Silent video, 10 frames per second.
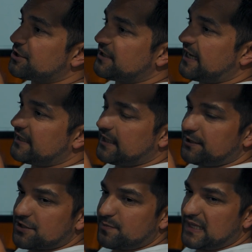sure the
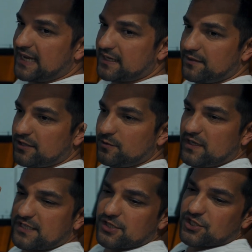headliner is black.
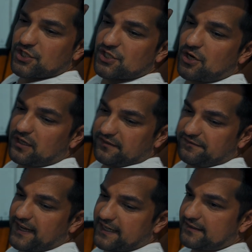Otherwise, the star
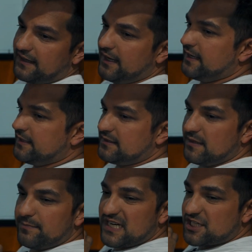effect
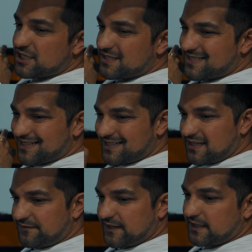diminishes
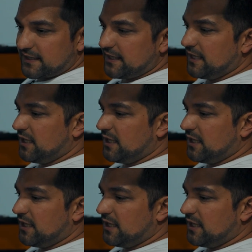significantly.